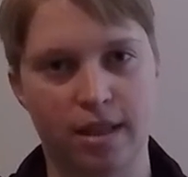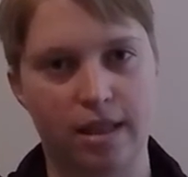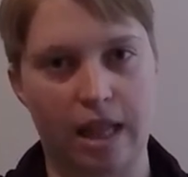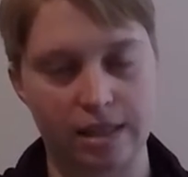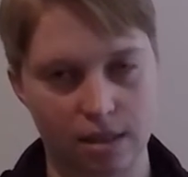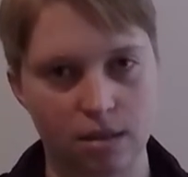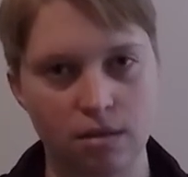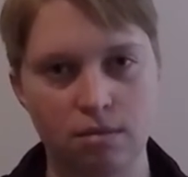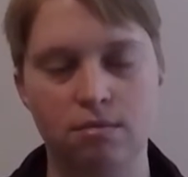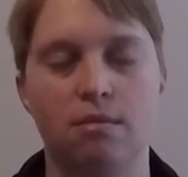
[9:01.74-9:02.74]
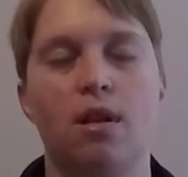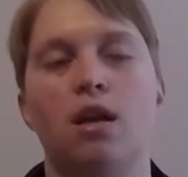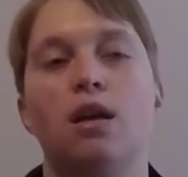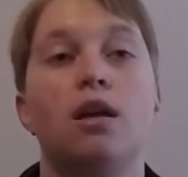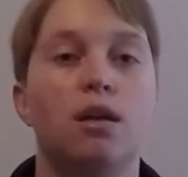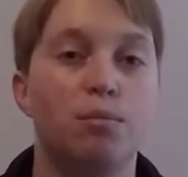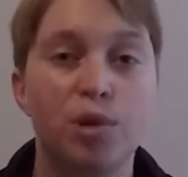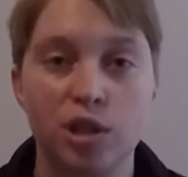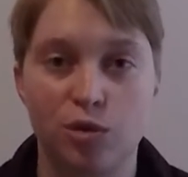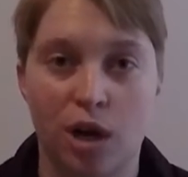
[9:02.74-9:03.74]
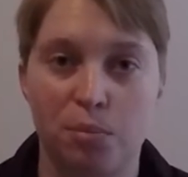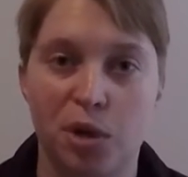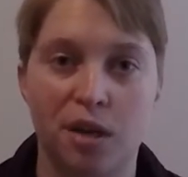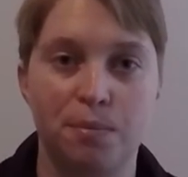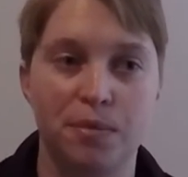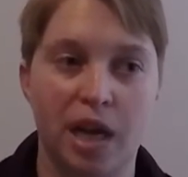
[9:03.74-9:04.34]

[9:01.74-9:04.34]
lesson, please drop them